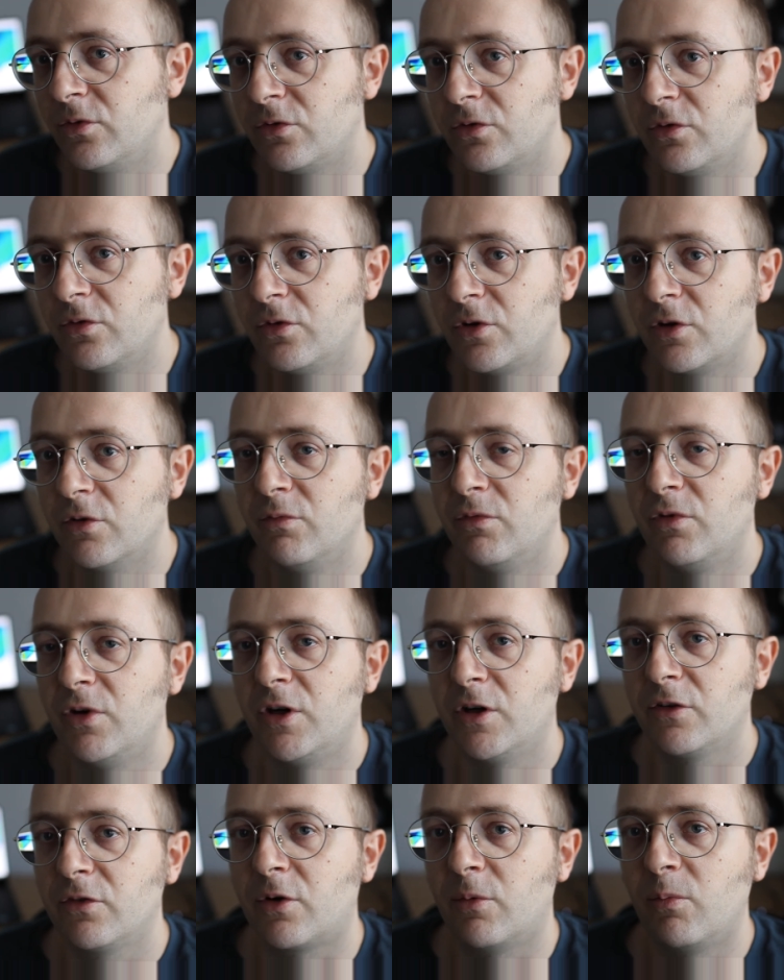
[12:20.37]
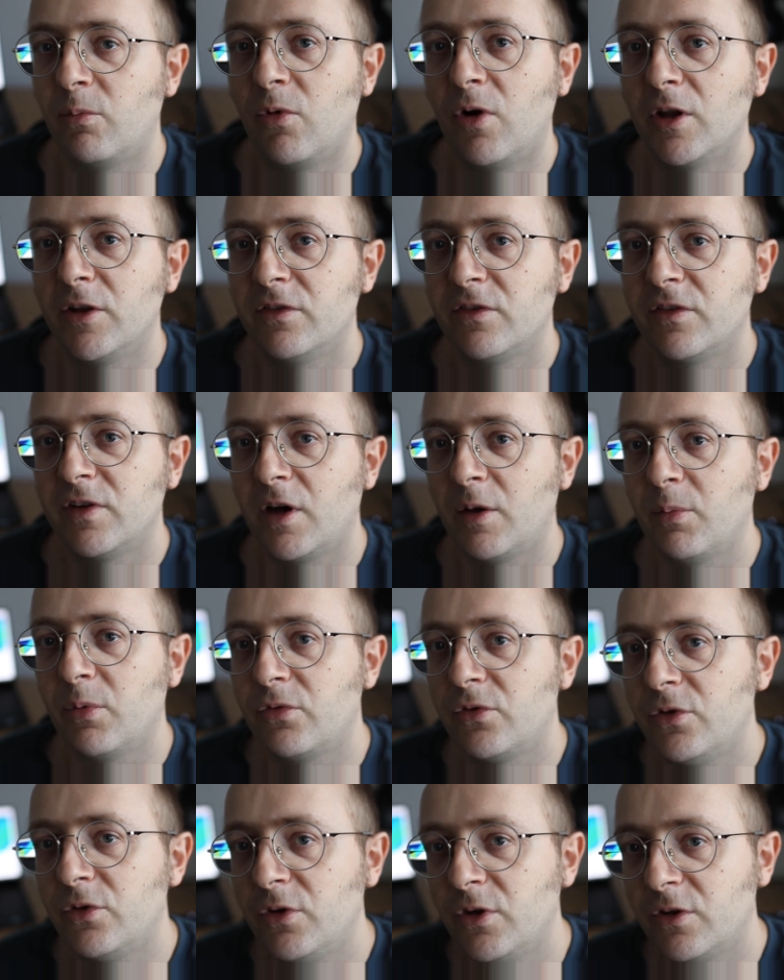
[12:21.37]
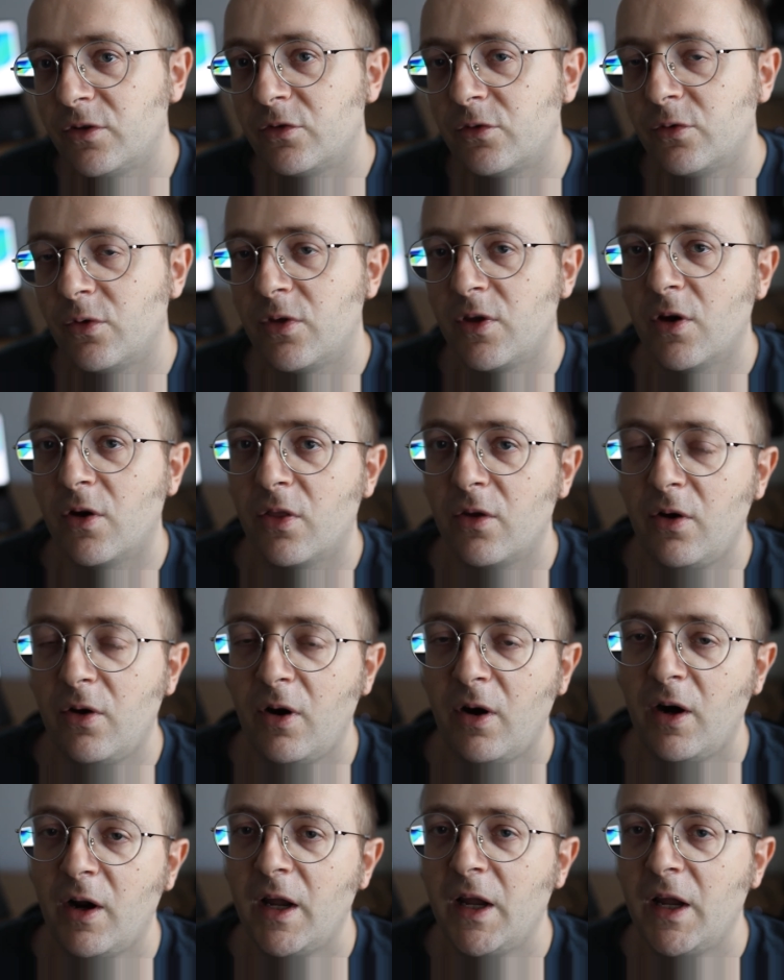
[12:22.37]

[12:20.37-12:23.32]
to convert from one type of units to the other,